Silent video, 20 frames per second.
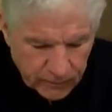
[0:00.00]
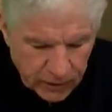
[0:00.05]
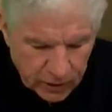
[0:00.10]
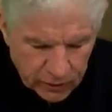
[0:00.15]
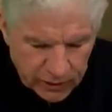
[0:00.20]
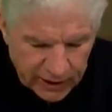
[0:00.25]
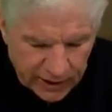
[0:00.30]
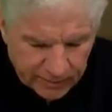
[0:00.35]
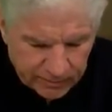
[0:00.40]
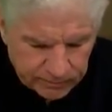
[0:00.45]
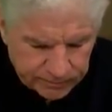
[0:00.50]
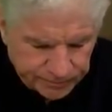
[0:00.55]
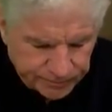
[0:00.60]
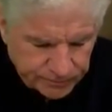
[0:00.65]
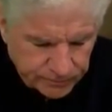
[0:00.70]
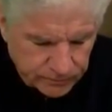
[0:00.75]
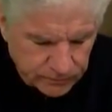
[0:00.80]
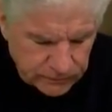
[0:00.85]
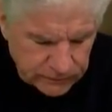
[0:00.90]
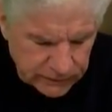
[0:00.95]
okay.
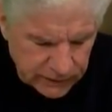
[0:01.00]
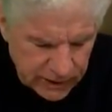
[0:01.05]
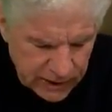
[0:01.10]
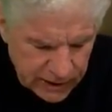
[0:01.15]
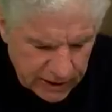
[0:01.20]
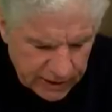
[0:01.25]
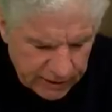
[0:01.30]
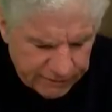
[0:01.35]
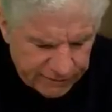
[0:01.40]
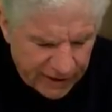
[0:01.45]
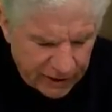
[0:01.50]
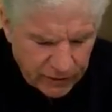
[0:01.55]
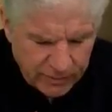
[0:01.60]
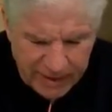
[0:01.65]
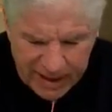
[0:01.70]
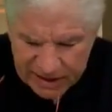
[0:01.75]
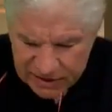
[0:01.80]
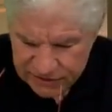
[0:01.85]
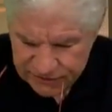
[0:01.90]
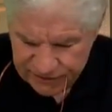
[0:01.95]
Found a
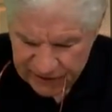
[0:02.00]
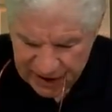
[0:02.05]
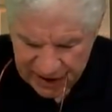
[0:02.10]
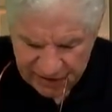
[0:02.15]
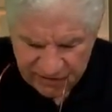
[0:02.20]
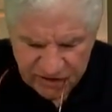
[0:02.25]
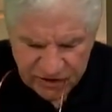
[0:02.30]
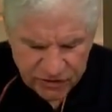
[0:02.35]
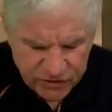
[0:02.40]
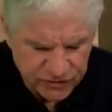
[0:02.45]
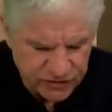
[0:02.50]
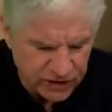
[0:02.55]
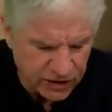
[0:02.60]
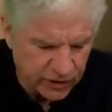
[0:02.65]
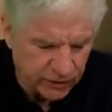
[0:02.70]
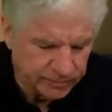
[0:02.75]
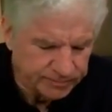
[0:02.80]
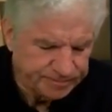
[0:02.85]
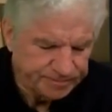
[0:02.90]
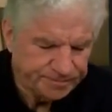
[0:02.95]
mass five years
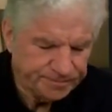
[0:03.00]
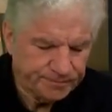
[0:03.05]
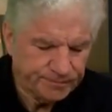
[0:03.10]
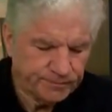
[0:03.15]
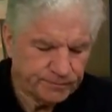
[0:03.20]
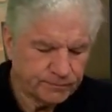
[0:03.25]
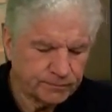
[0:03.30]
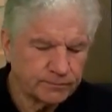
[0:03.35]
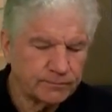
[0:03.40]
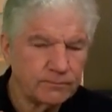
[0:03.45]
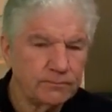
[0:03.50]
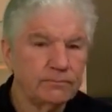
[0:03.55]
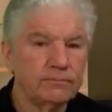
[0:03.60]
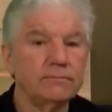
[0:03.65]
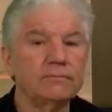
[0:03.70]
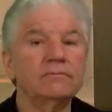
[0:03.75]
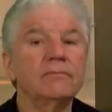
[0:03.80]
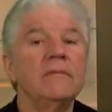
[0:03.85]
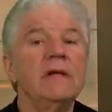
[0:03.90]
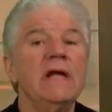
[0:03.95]
ago
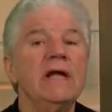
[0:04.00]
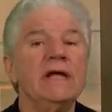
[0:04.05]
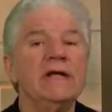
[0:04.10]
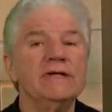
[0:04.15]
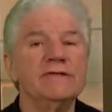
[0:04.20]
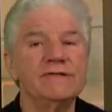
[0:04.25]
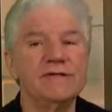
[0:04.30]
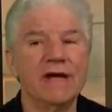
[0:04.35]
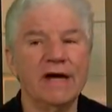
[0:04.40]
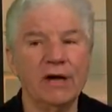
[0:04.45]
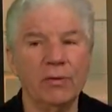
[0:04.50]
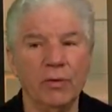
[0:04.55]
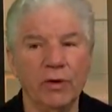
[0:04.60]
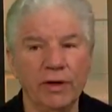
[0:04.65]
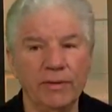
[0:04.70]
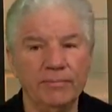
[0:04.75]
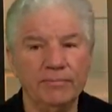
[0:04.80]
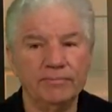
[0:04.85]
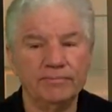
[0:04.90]
in his thyroid.